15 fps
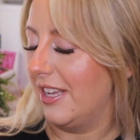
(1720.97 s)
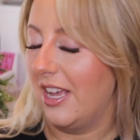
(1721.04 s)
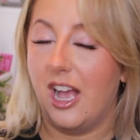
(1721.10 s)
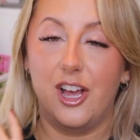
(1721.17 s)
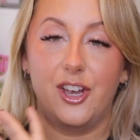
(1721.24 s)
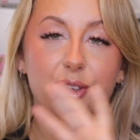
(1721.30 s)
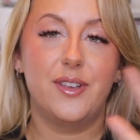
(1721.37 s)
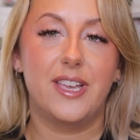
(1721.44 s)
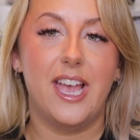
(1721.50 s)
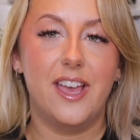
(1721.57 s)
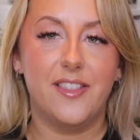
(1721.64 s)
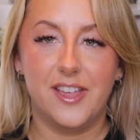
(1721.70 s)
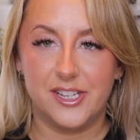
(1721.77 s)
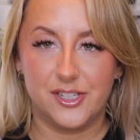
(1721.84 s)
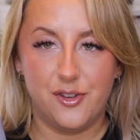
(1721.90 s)
I don't care
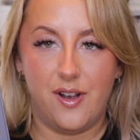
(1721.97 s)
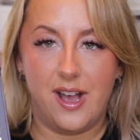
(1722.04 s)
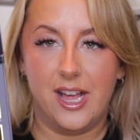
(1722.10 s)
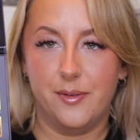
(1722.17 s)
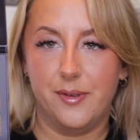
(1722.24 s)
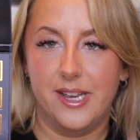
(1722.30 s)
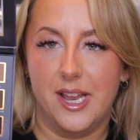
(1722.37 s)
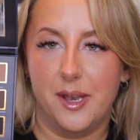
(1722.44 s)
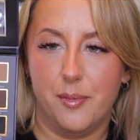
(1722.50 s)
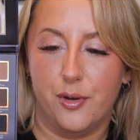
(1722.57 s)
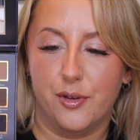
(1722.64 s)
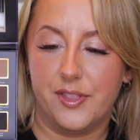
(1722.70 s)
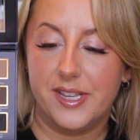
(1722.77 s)
that it's not Halloween anymore.